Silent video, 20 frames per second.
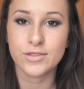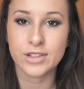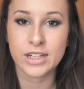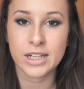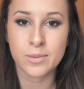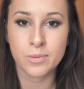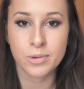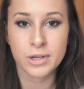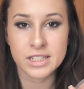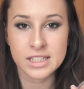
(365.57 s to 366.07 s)

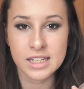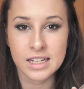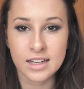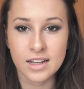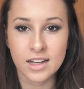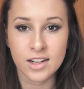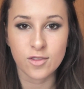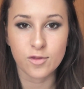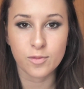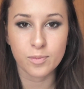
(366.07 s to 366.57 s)
really pretty
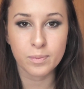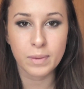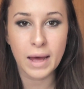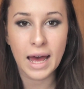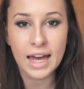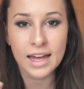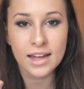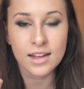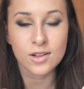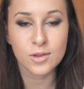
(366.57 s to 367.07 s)
kind of
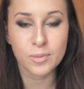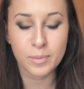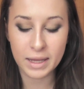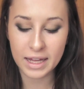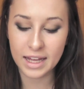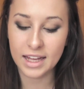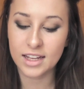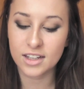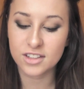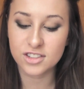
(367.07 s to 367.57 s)
pale
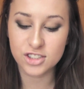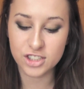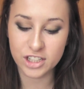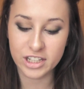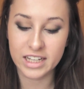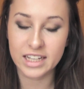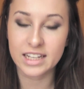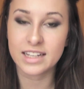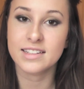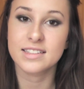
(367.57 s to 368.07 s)
pink
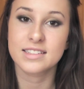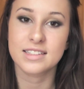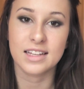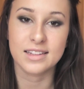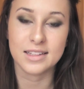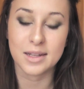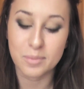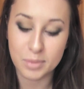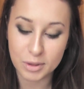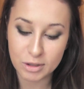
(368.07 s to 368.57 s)
cheeks,
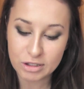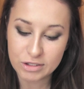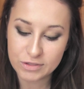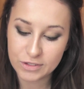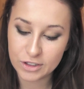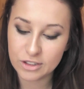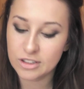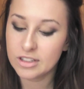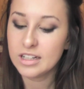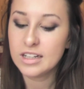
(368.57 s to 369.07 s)
and they're
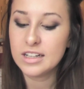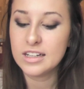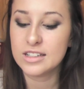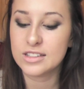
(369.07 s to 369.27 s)
beautiful.